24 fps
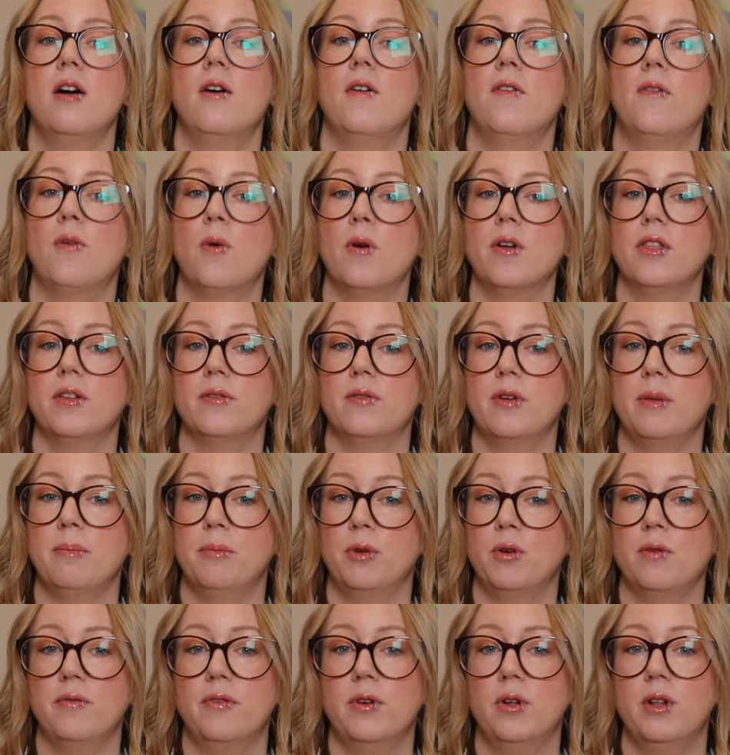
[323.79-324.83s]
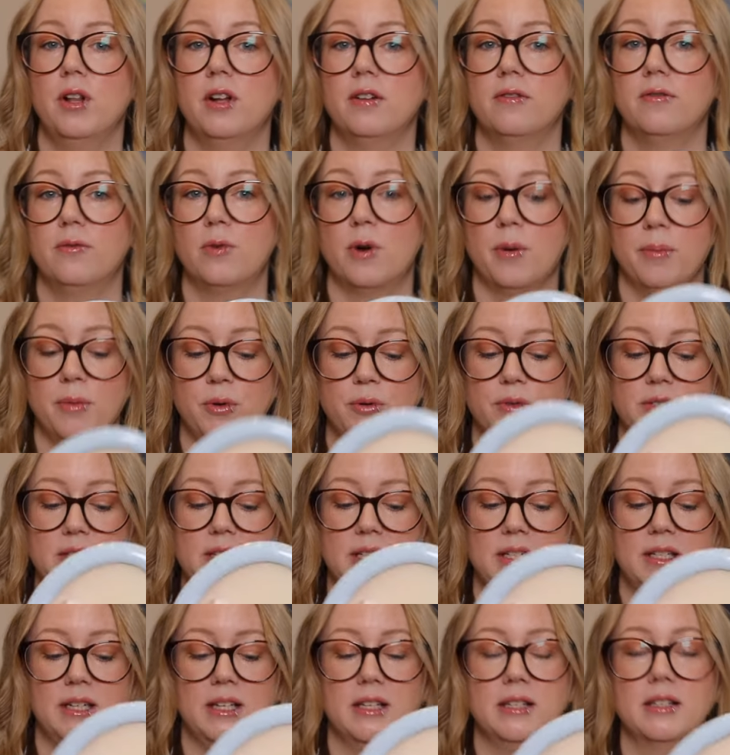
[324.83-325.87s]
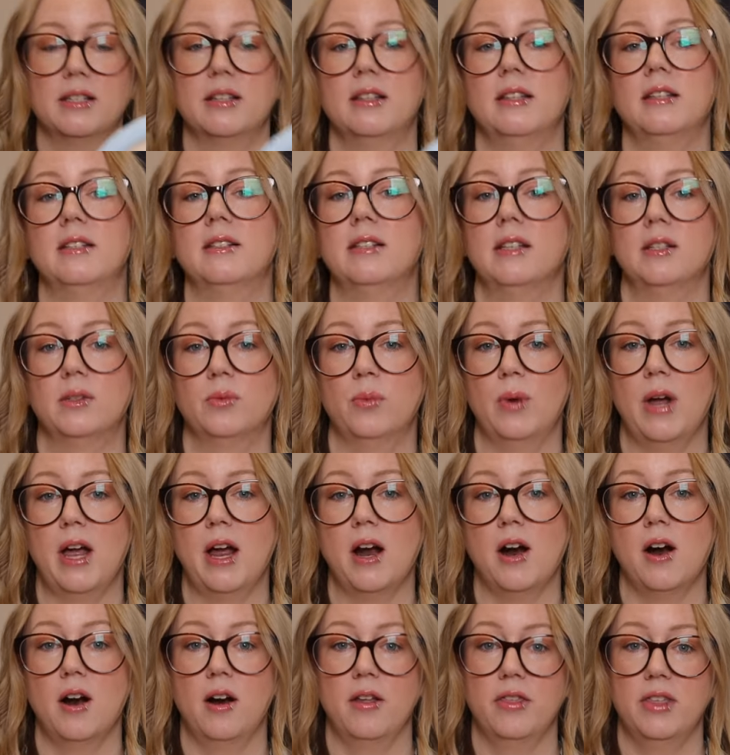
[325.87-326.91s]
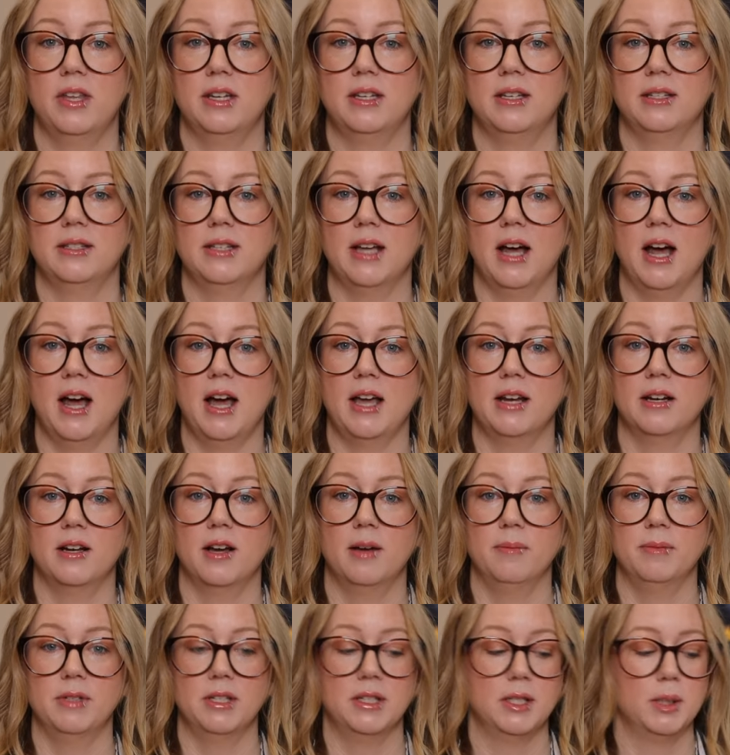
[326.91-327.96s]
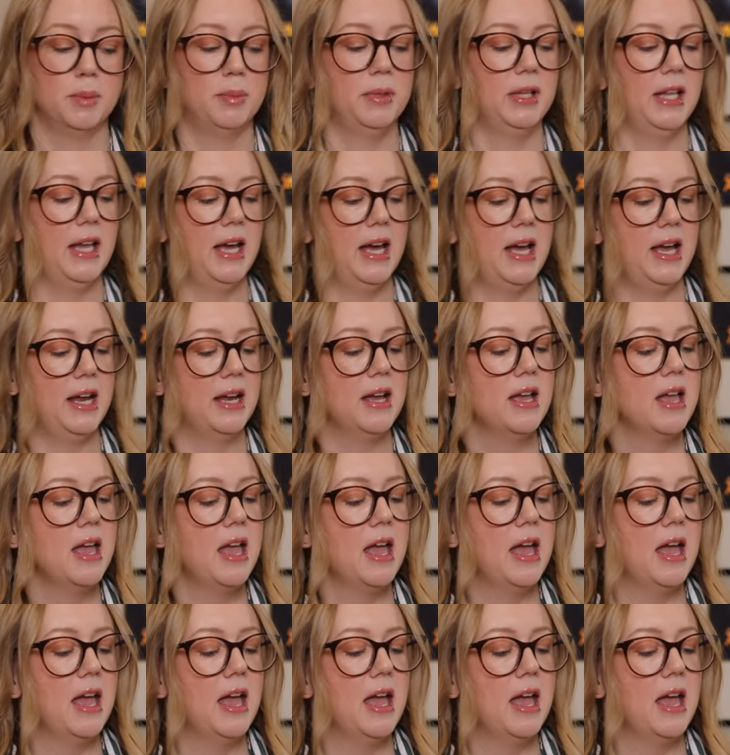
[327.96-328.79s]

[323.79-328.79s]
For the removal of Formoonsa disc, this is where the design comes into play.